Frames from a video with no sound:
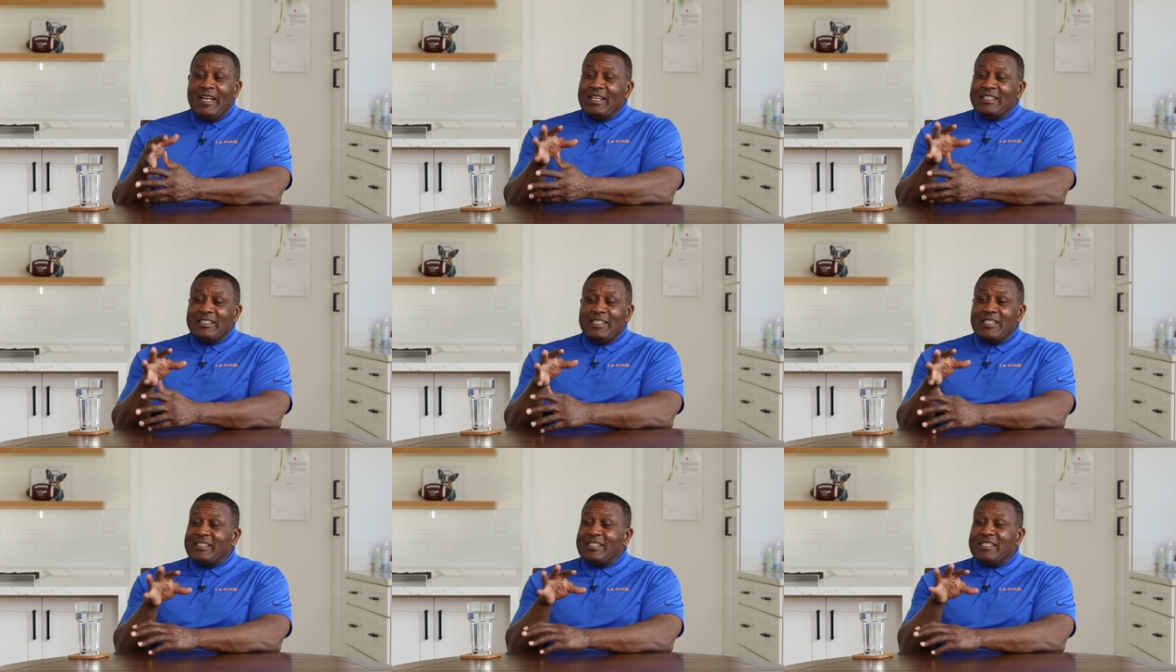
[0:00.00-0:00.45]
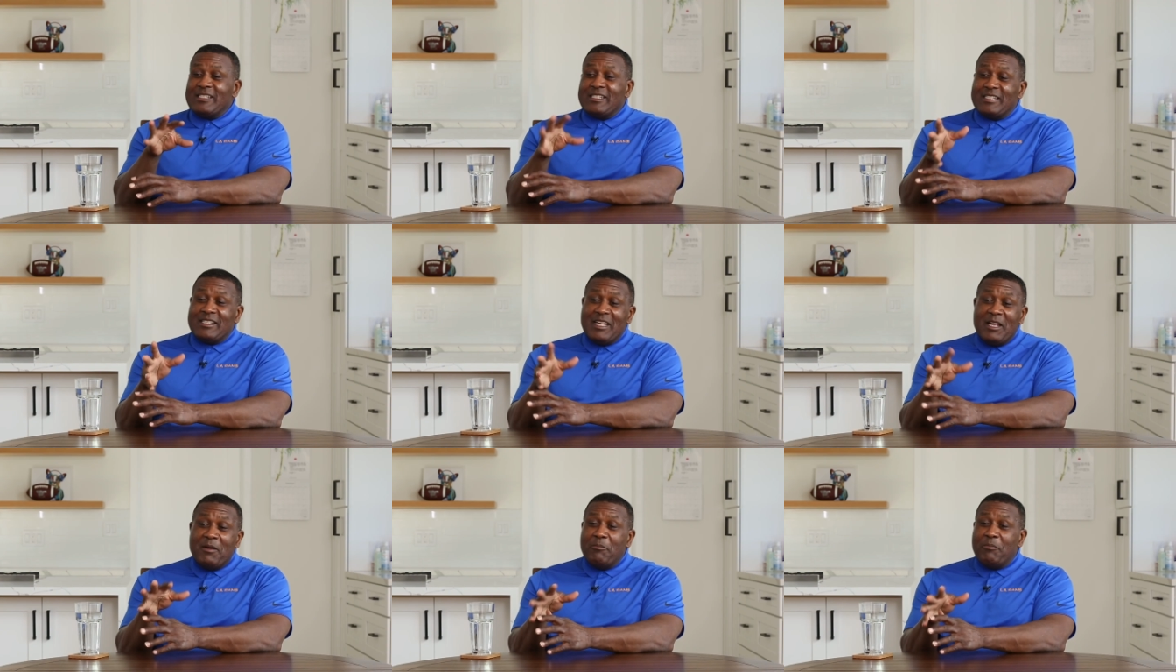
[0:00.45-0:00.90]
Just the
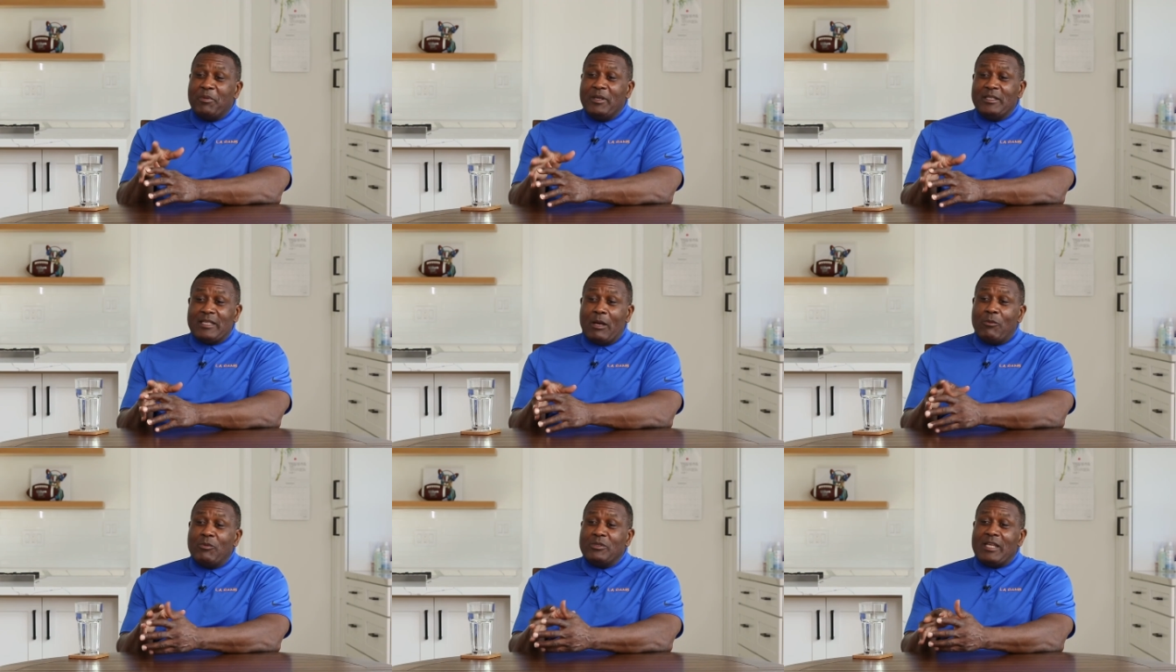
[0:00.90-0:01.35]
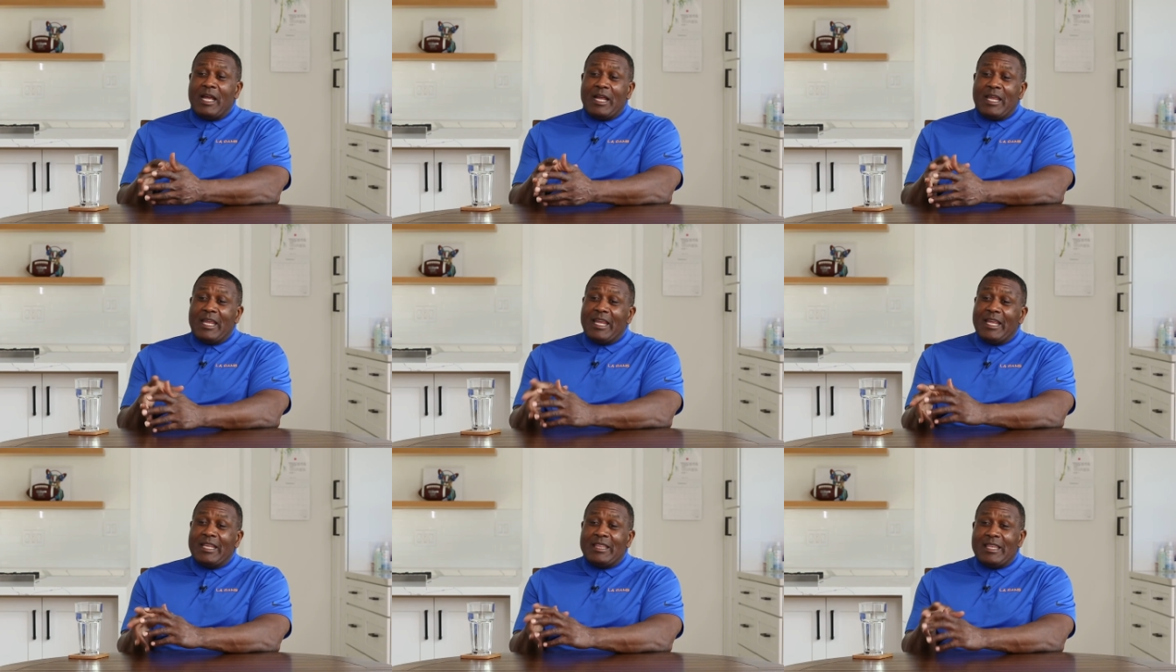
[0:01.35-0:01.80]
STEM piece, I wish I
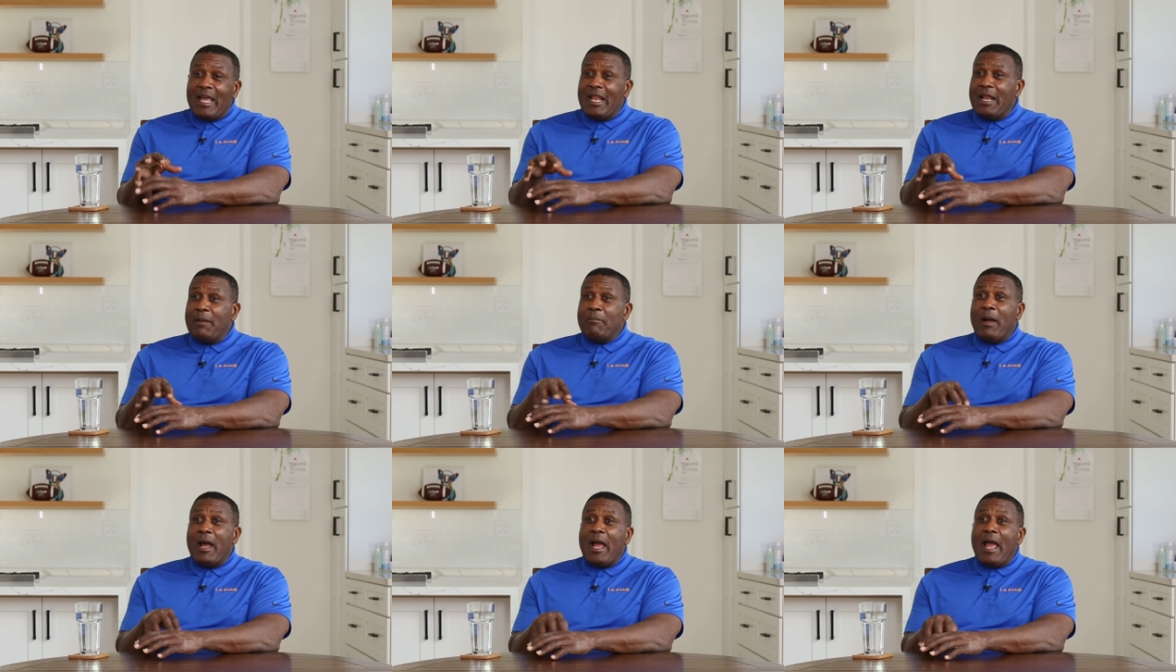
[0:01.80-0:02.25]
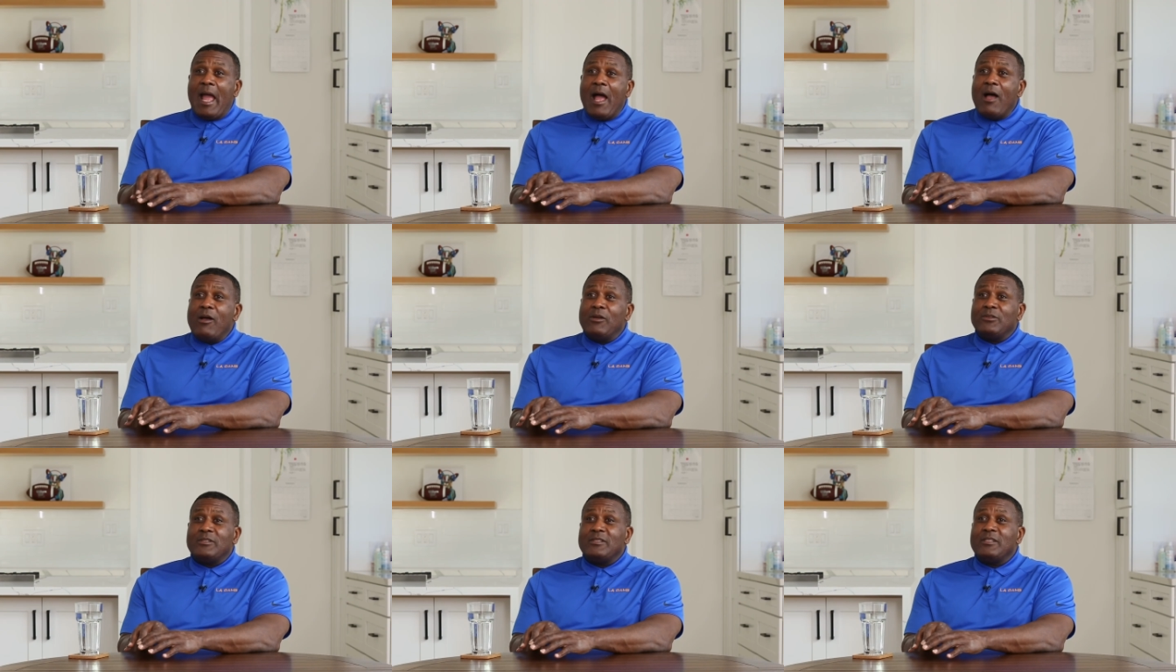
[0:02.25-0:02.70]
could get that at my
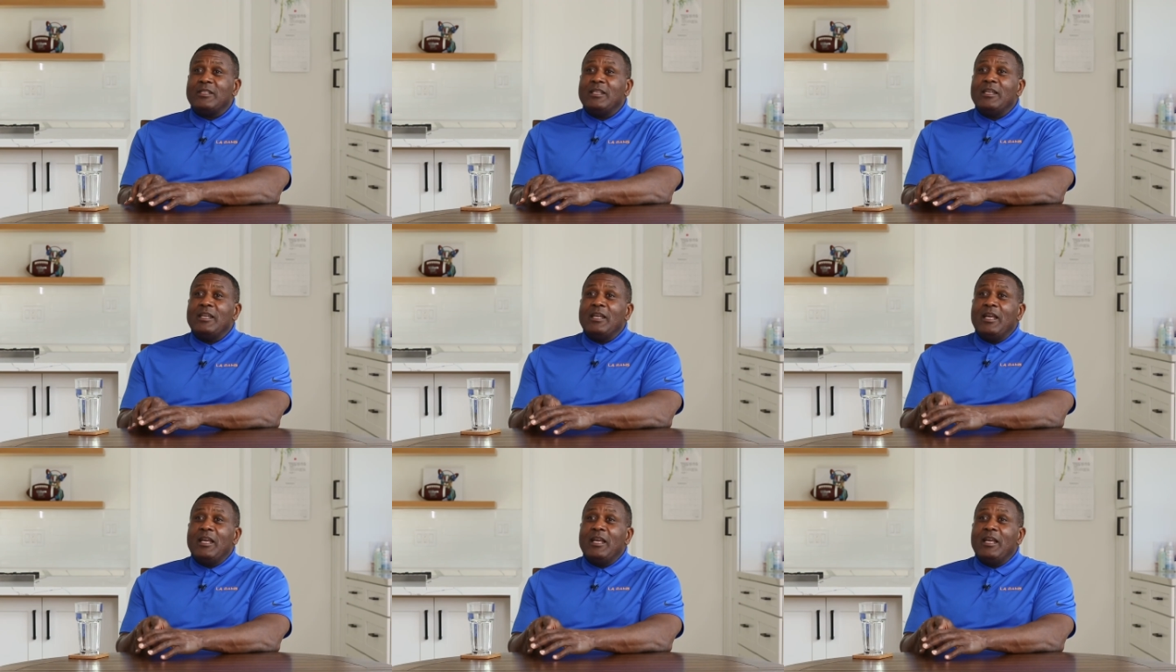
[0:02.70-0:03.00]
house.